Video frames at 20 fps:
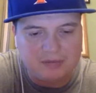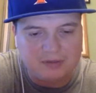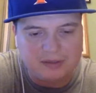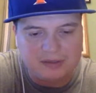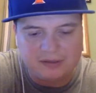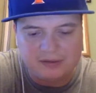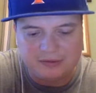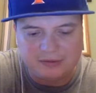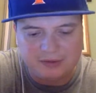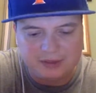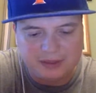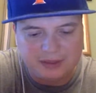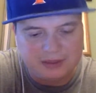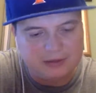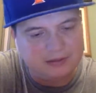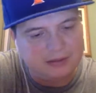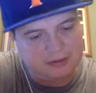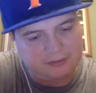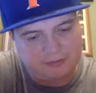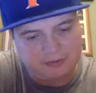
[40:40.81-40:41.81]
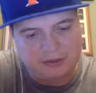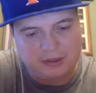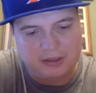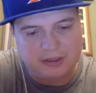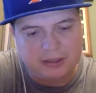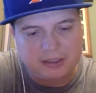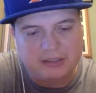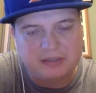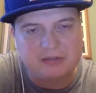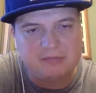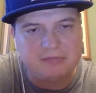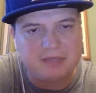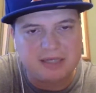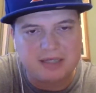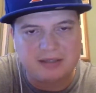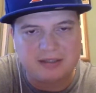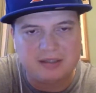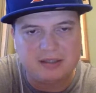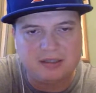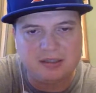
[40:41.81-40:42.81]
But, I really liked him
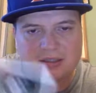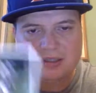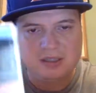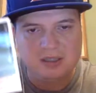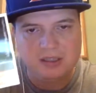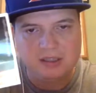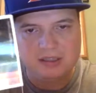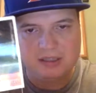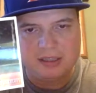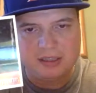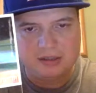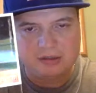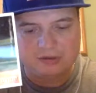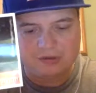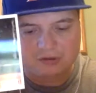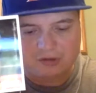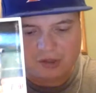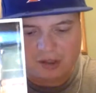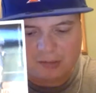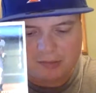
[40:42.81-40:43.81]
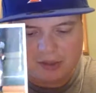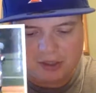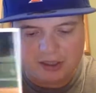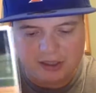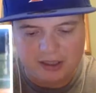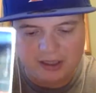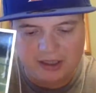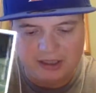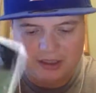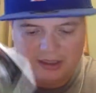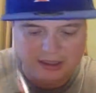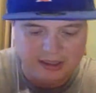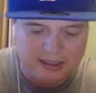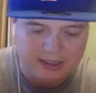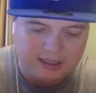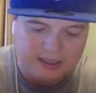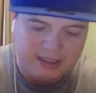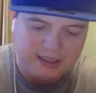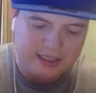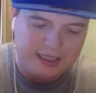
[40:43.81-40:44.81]
back then. Darryl Strawberry.
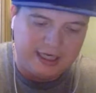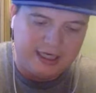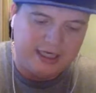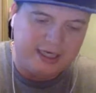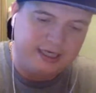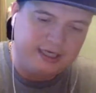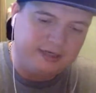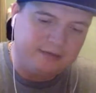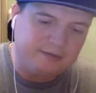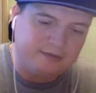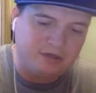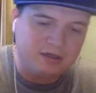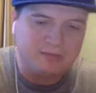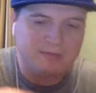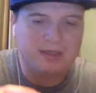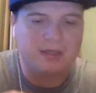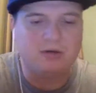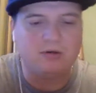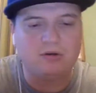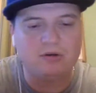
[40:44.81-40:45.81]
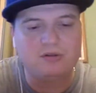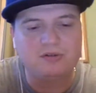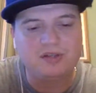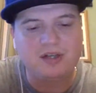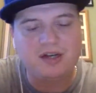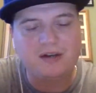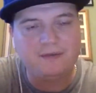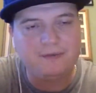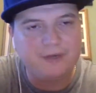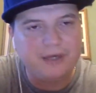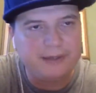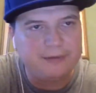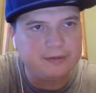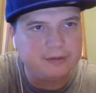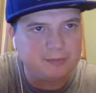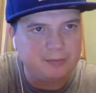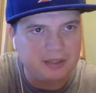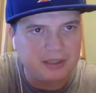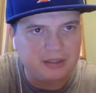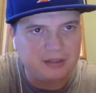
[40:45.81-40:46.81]
And one of my old-time
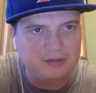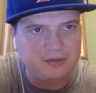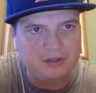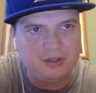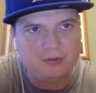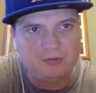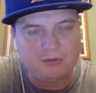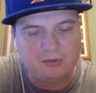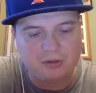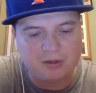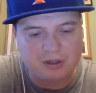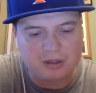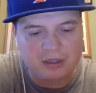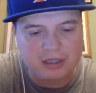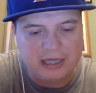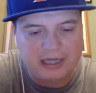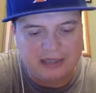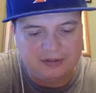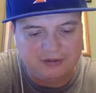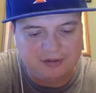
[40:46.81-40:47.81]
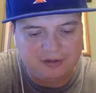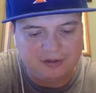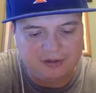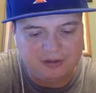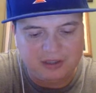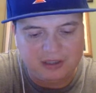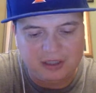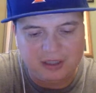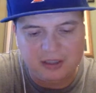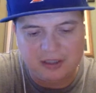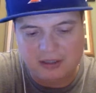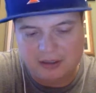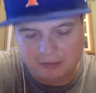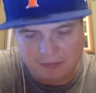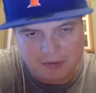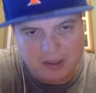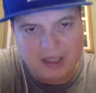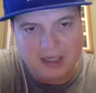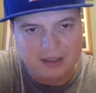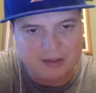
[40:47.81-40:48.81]
favorites because he wore the glasses, and
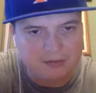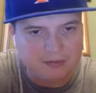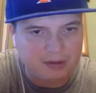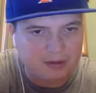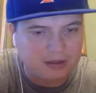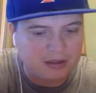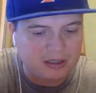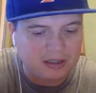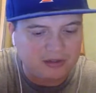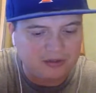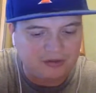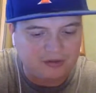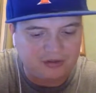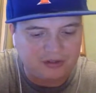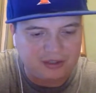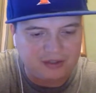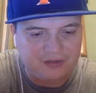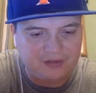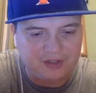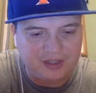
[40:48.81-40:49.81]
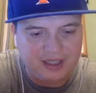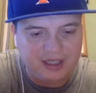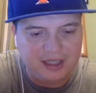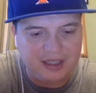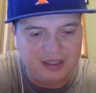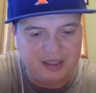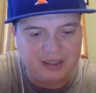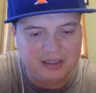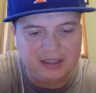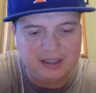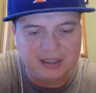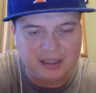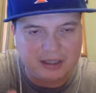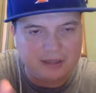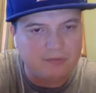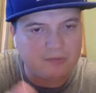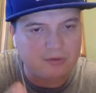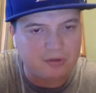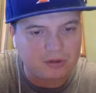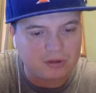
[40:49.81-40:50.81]
I had to wear glasses as a kid, and
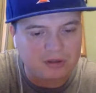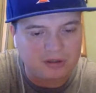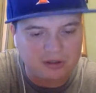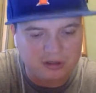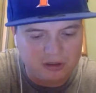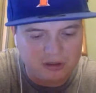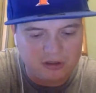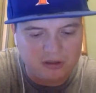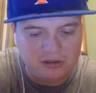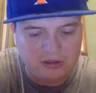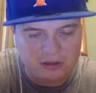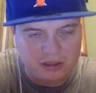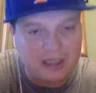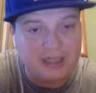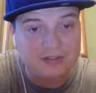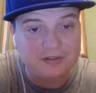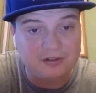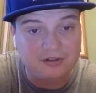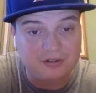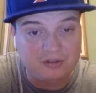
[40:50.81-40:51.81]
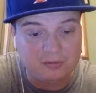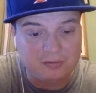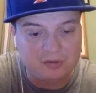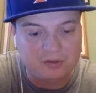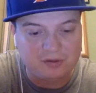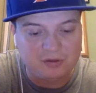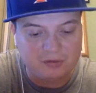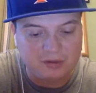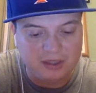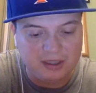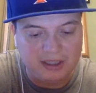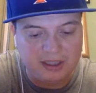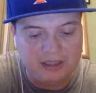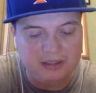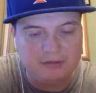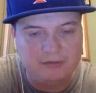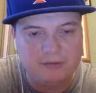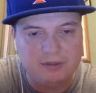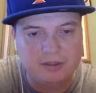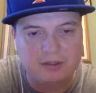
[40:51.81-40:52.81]
I wore glasses similar to what
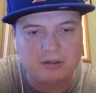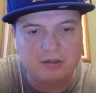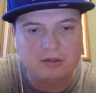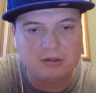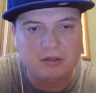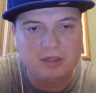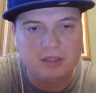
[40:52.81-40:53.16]
he wore.